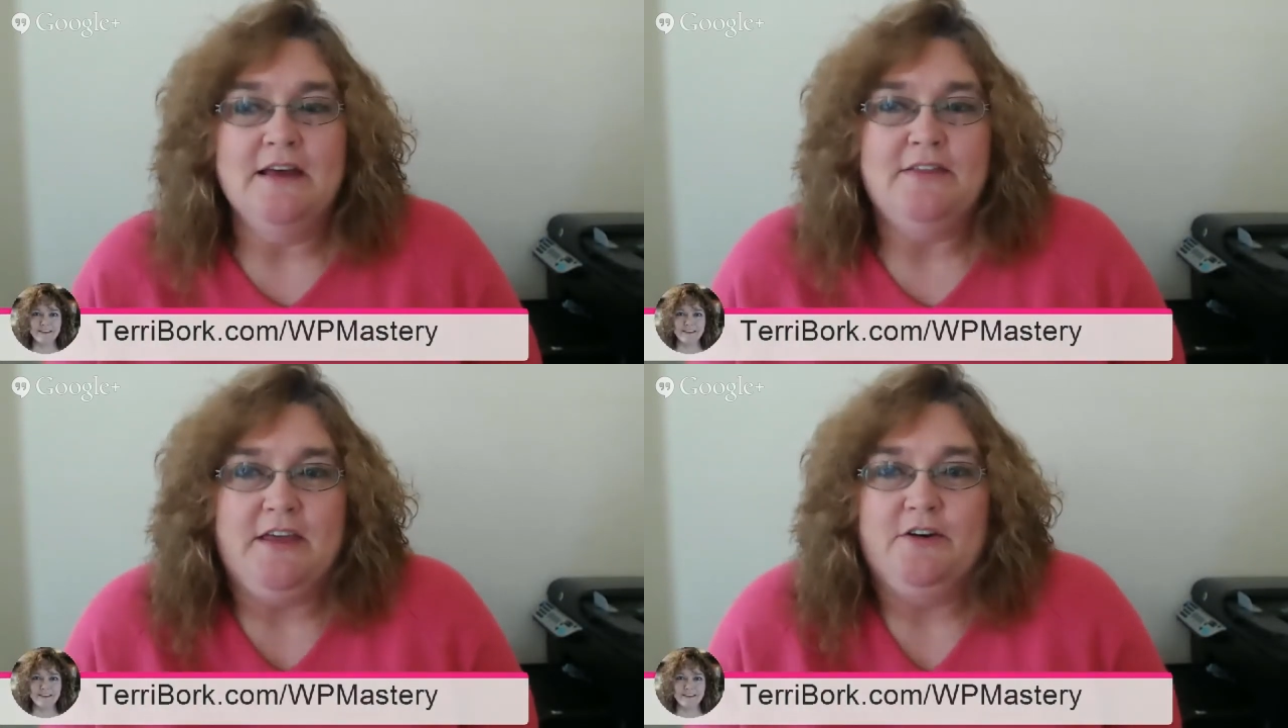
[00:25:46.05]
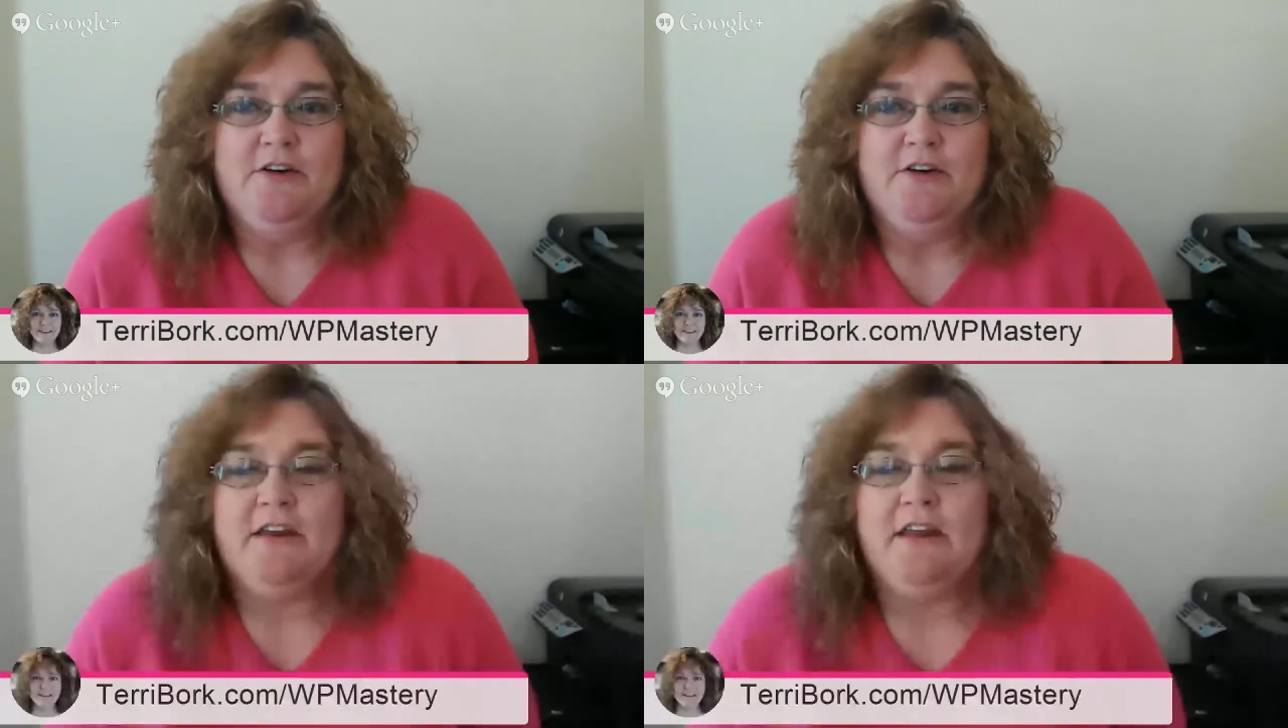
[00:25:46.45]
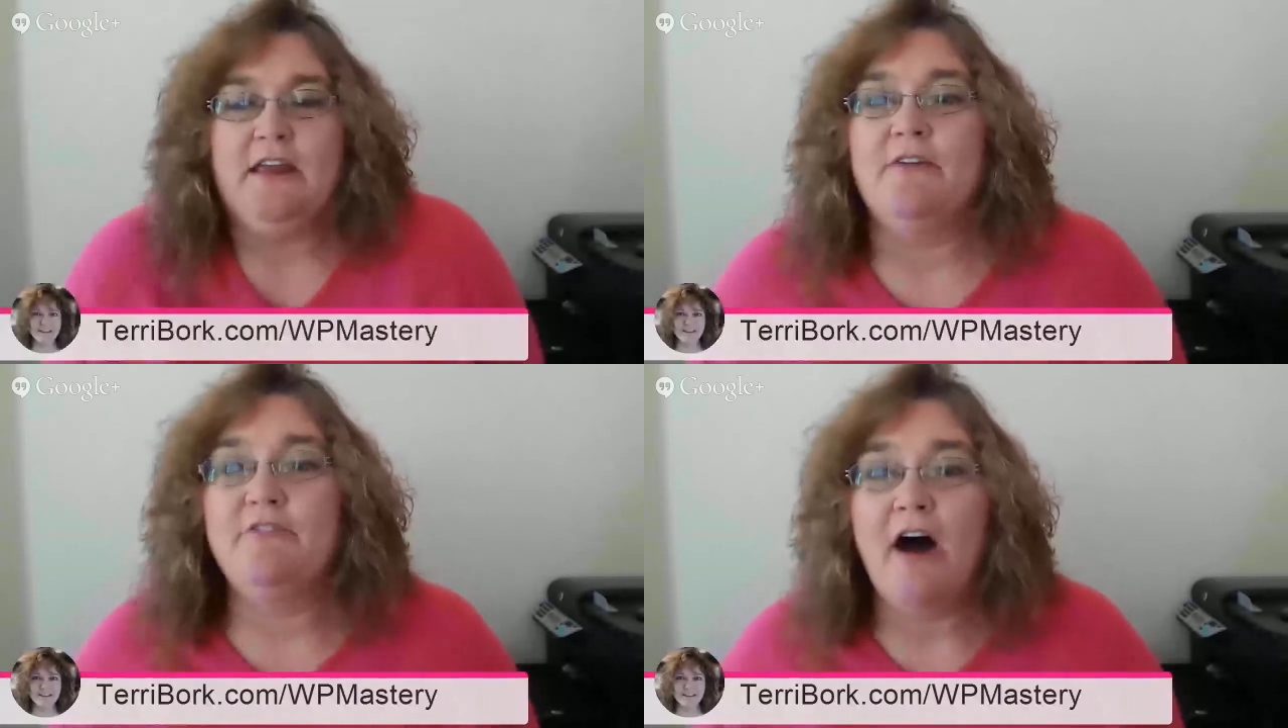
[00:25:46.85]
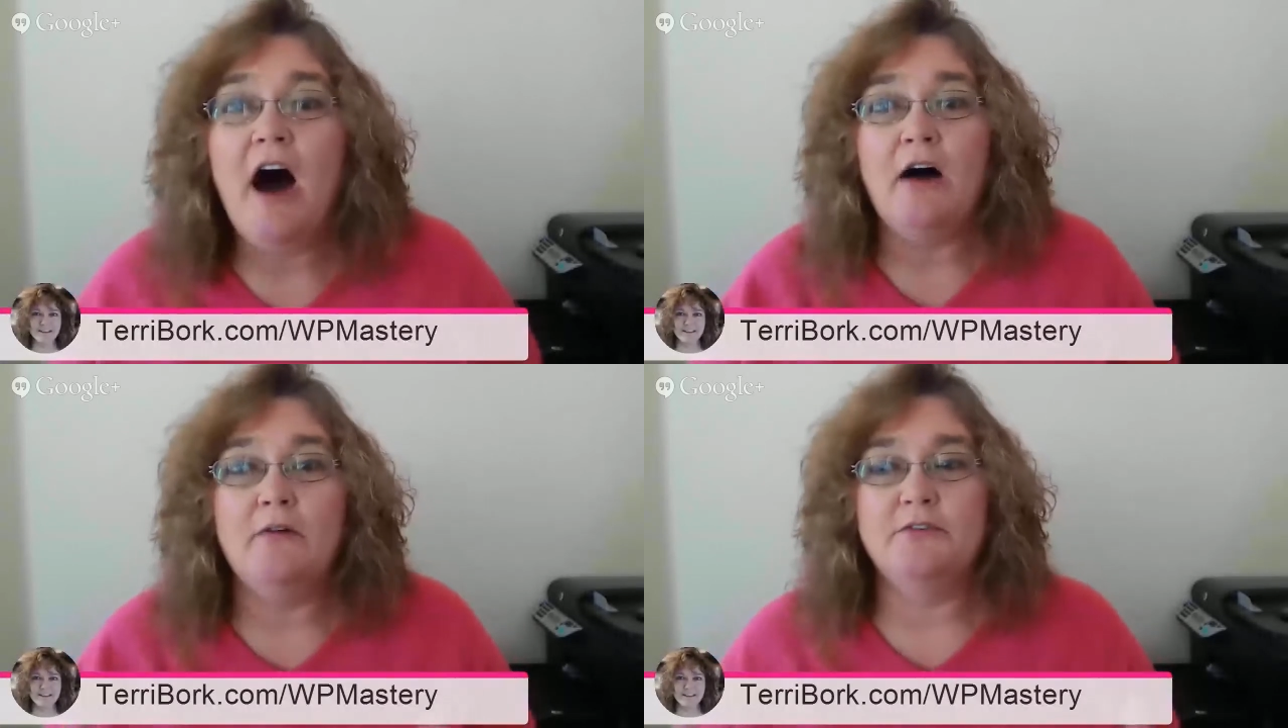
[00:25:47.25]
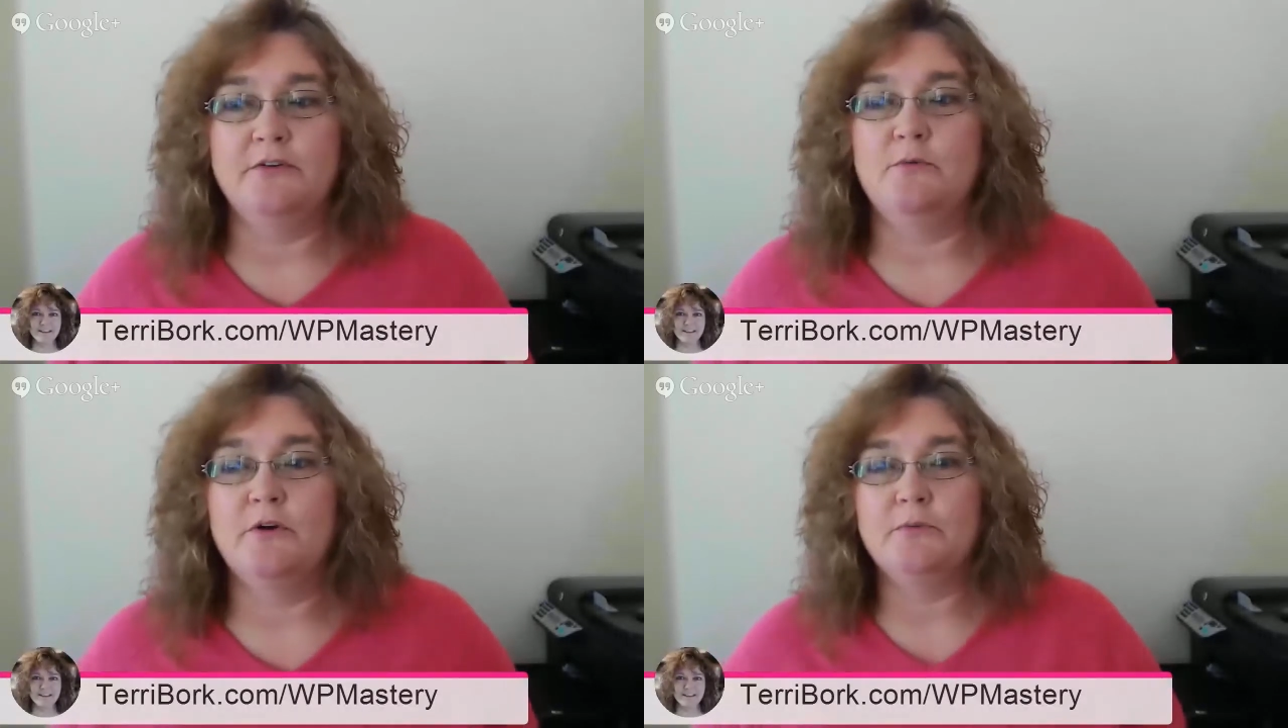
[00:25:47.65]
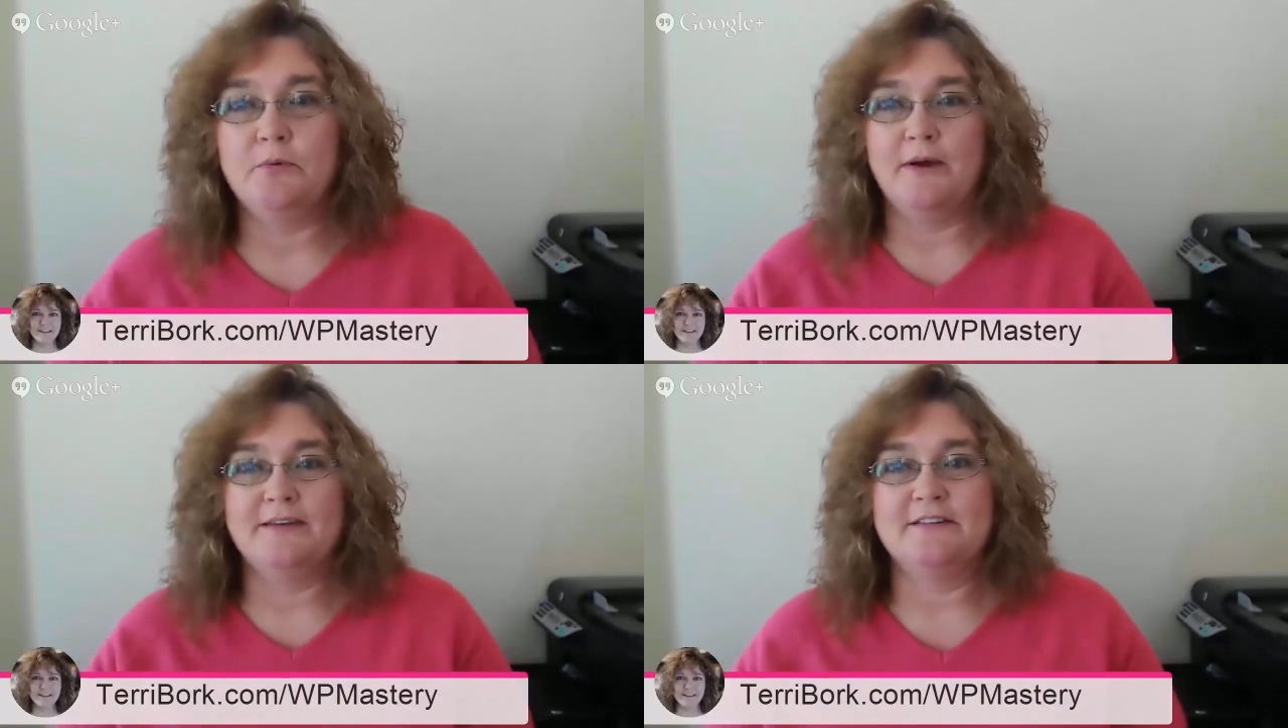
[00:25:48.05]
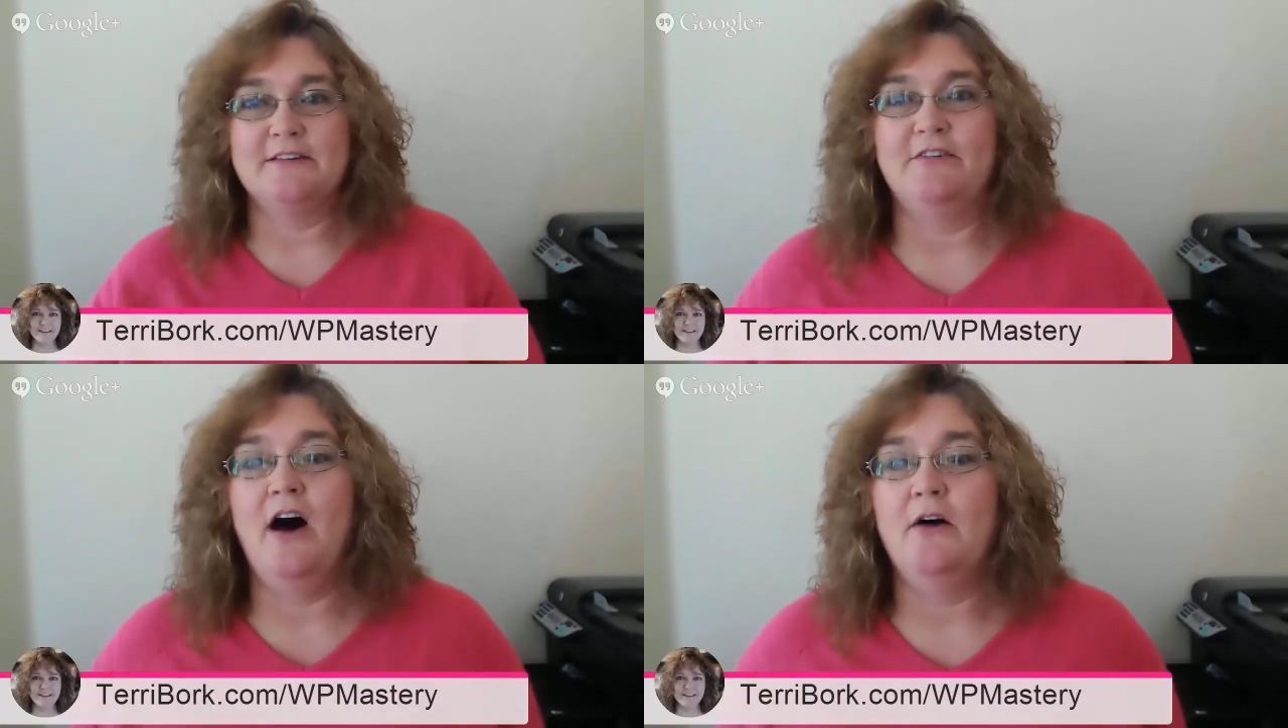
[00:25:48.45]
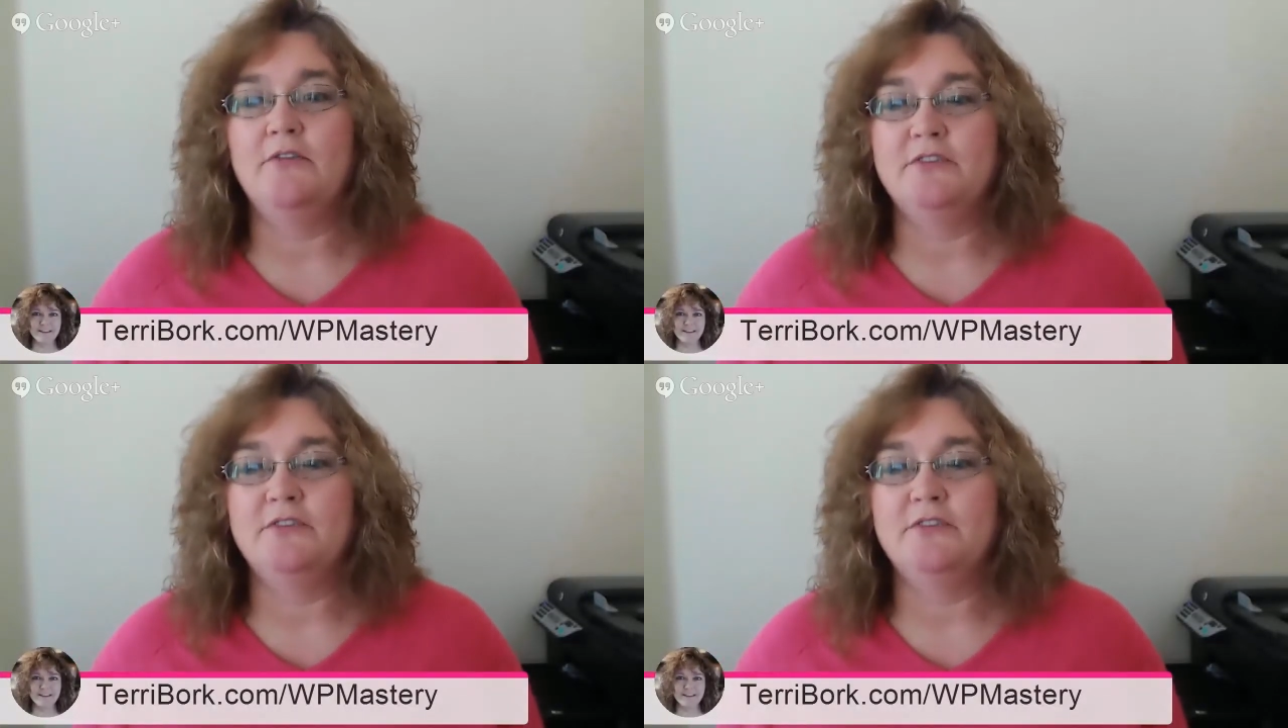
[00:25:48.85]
the internet evolves and WordPress evolves